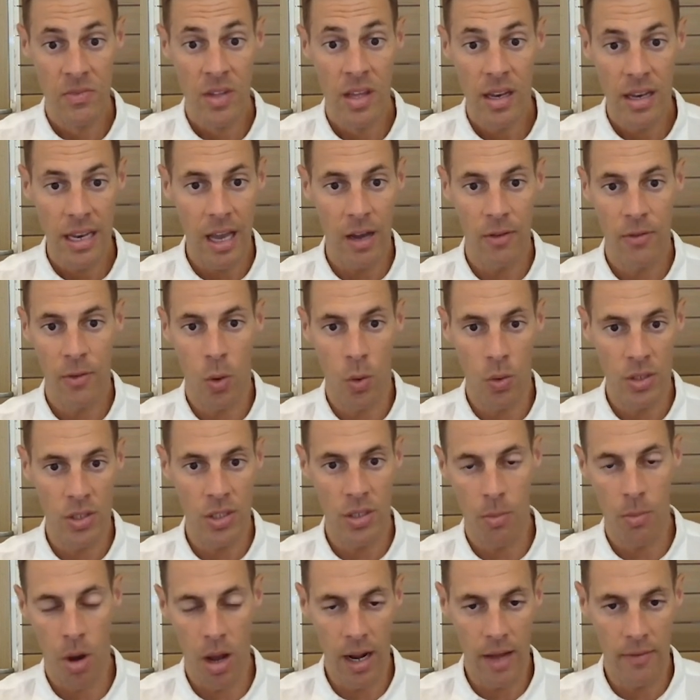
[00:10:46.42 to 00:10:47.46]
Now, of course, you
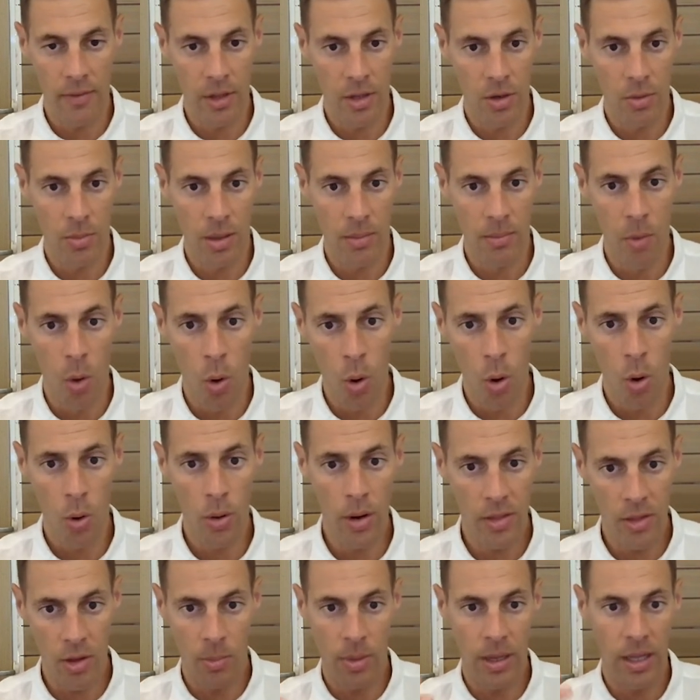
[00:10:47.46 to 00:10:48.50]
might have a little bit more
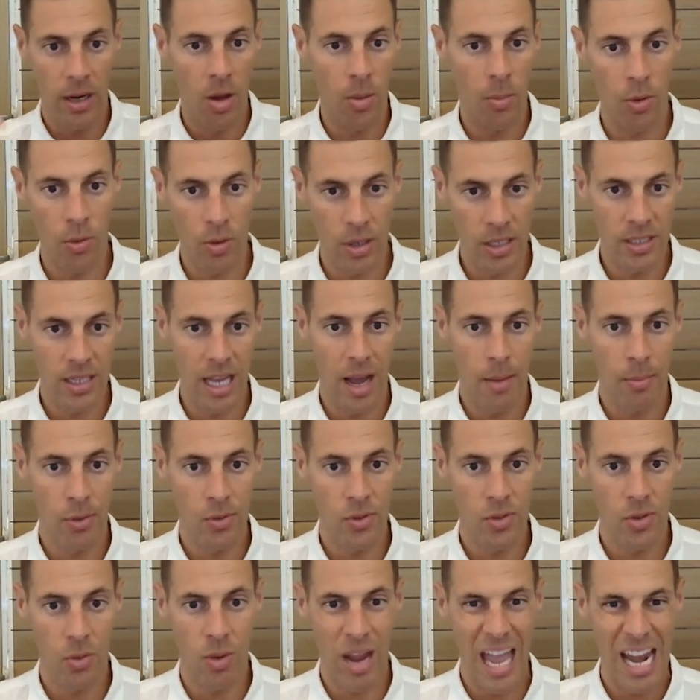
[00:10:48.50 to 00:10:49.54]
and there'll be a lot more
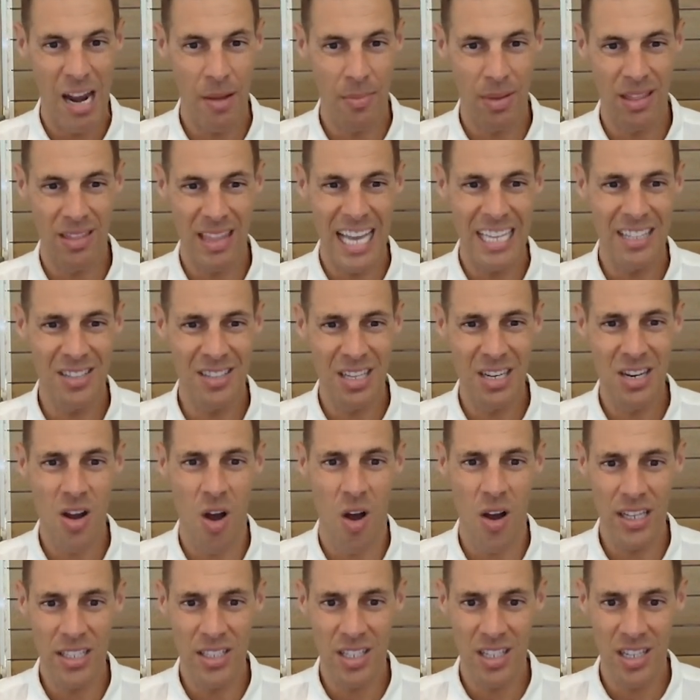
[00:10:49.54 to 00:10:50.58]
examples around it, but that's a
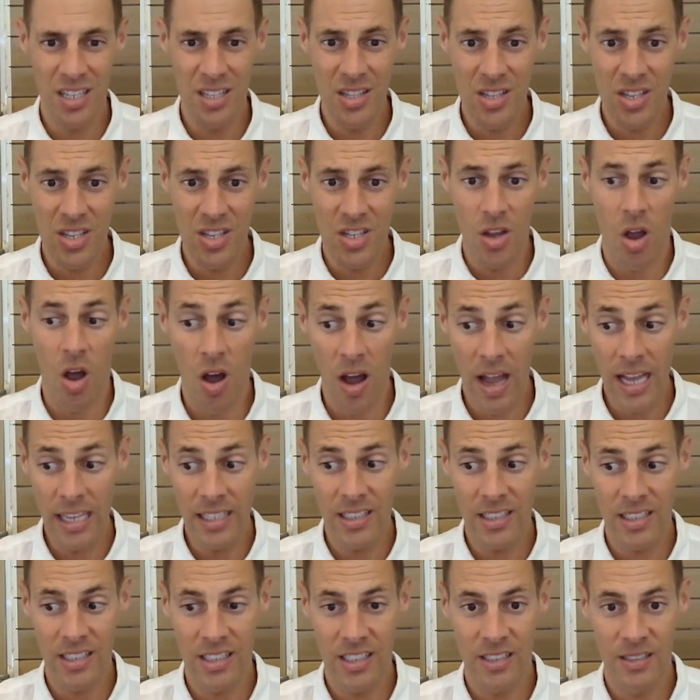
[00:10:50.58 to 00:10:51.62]
nice,
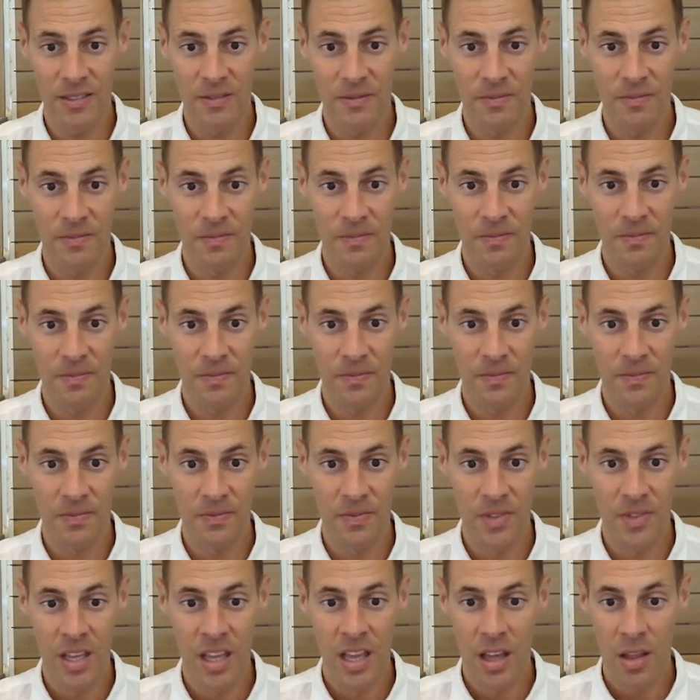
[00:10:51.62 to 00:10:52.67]
concise
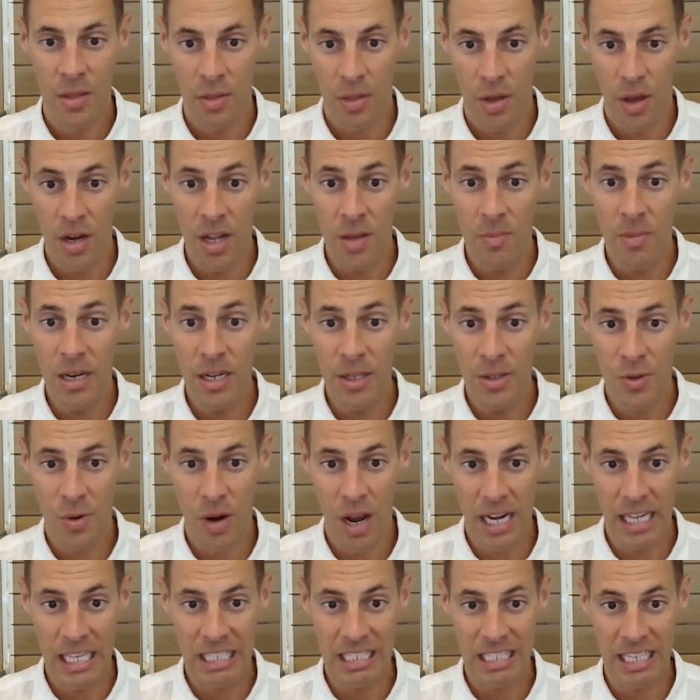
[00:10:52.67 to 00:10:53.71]
30-minute
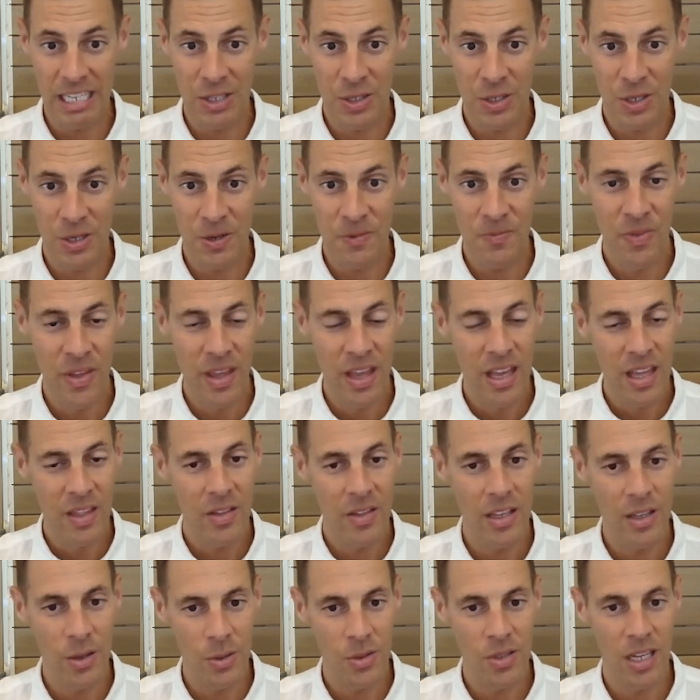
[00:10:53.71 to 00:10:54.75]
training session
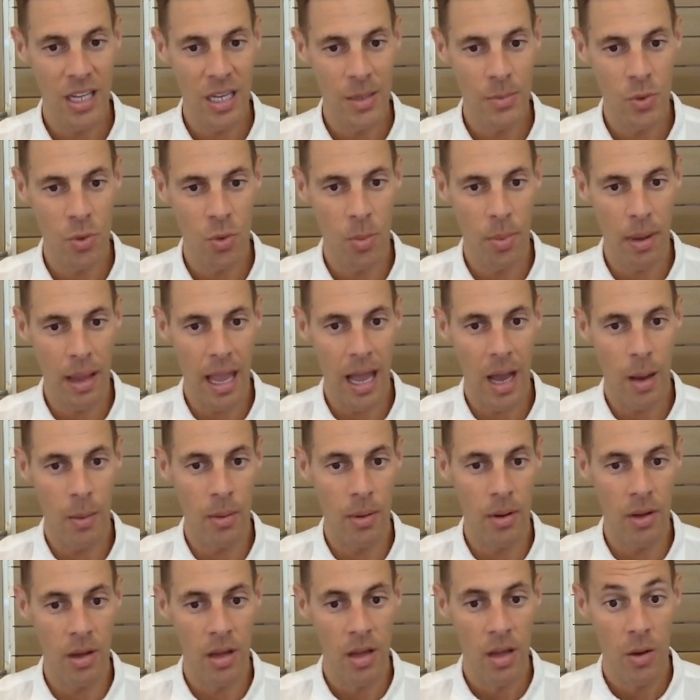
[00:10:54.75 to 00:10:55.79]
that your teams will be able
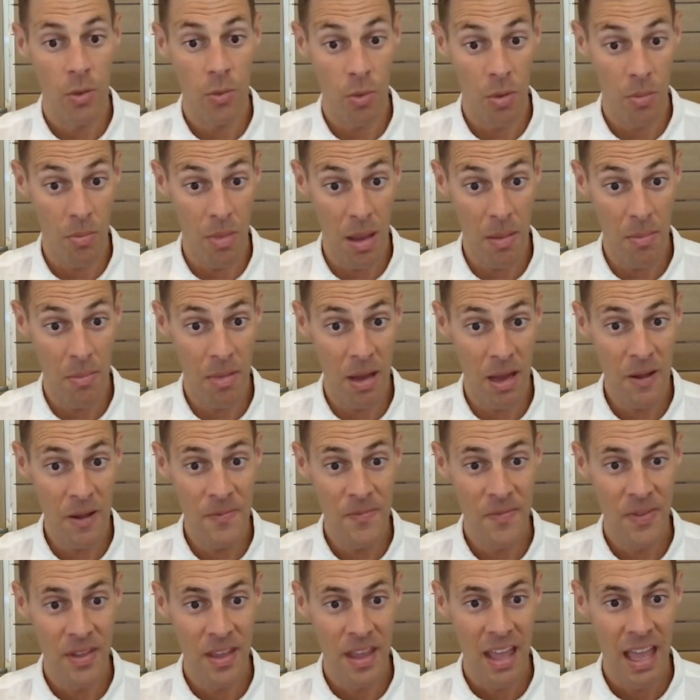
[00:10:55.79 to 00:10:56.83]
to remember
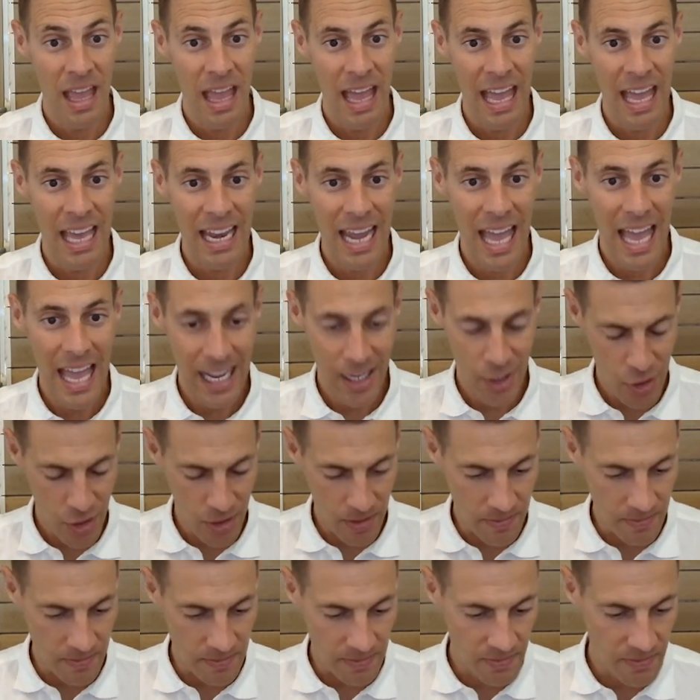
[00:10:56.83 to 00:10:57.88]
and
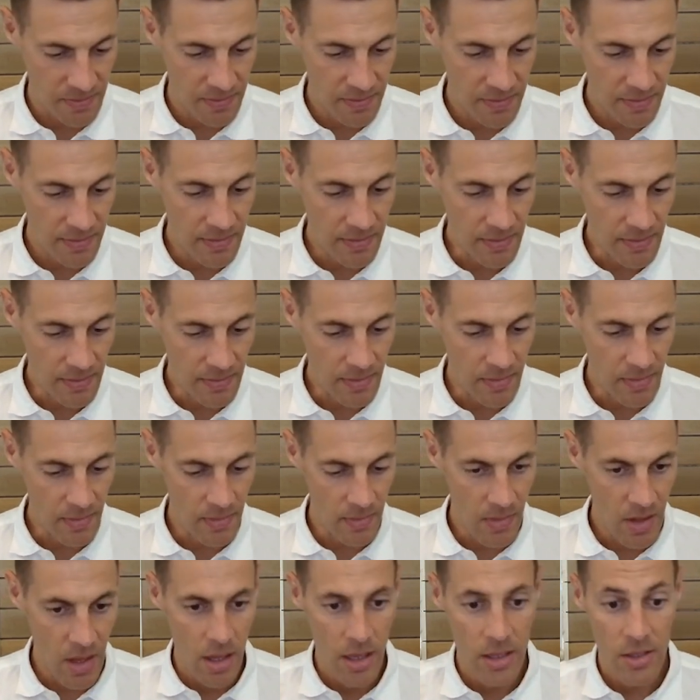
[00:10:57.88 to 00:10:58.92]
action.
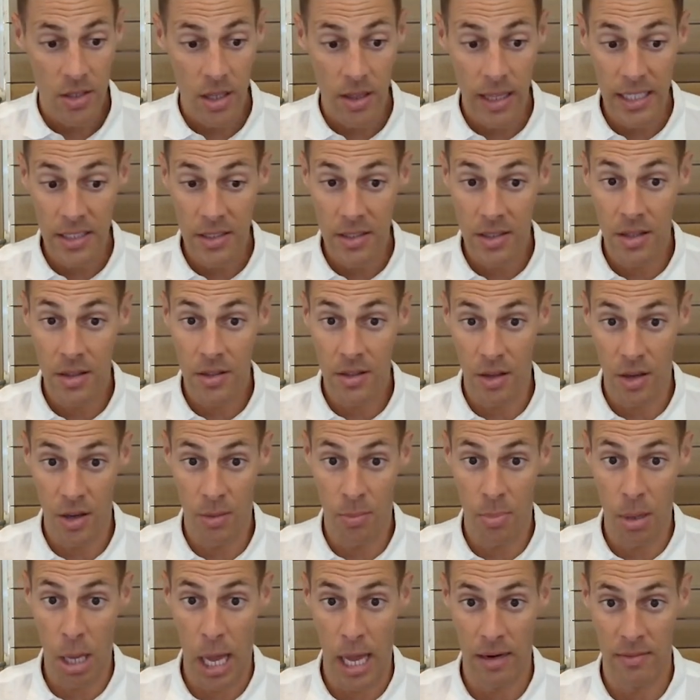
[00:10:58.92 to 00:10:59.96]
So that's the third
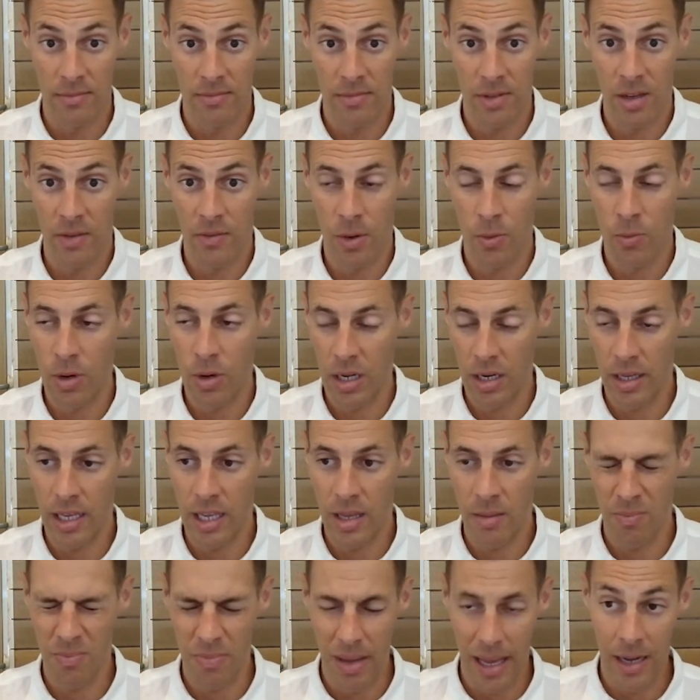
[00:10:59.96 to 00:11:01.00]
part of a really
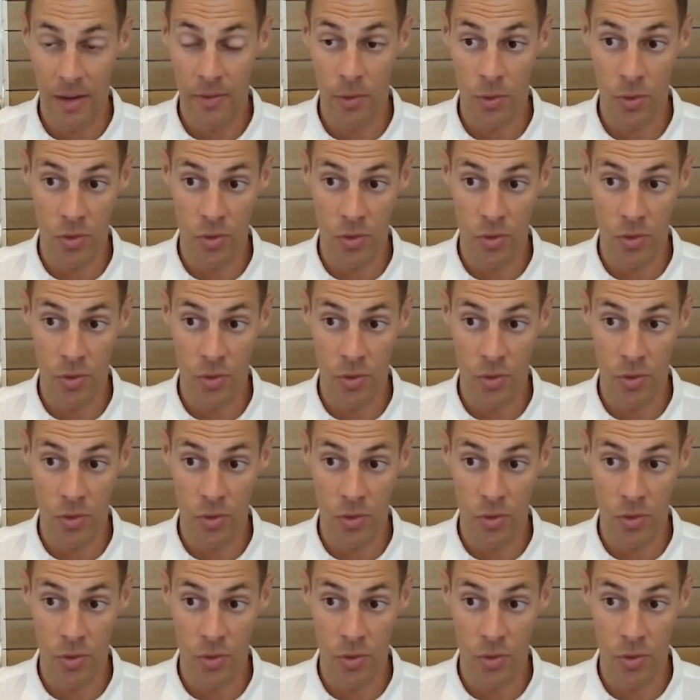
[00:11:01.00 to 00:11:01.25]
impactful